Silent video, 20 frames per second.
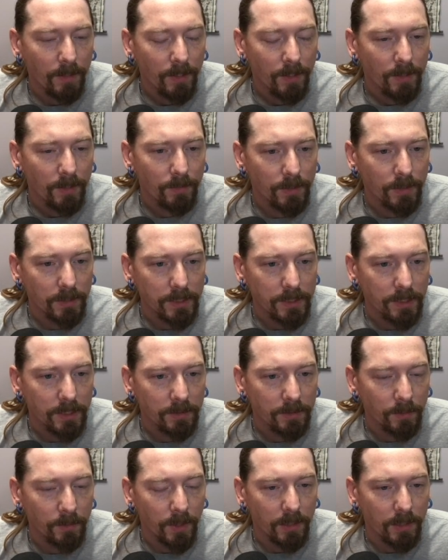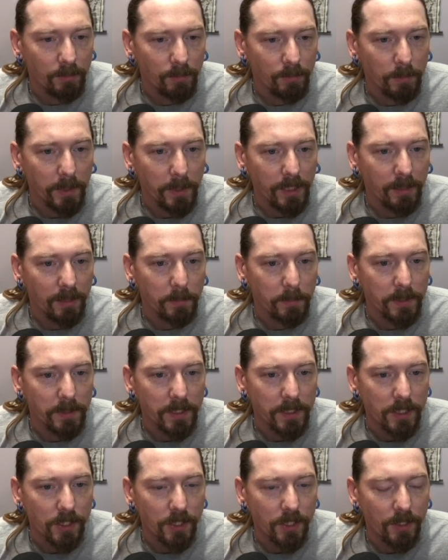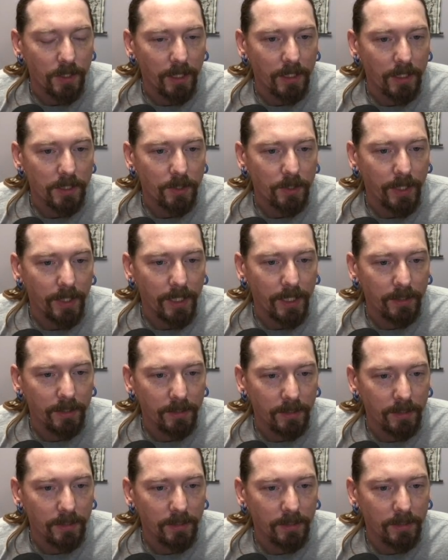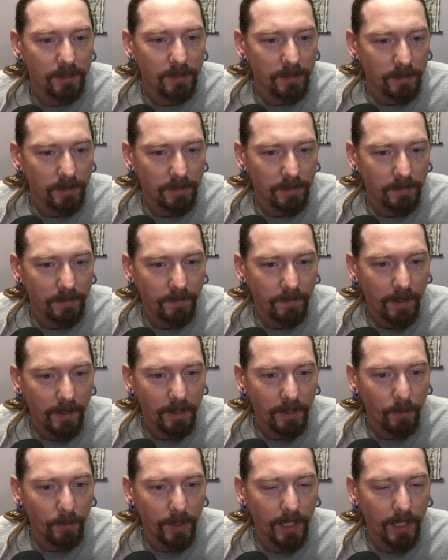Really didn't want to repeat the position there, so I had to find a way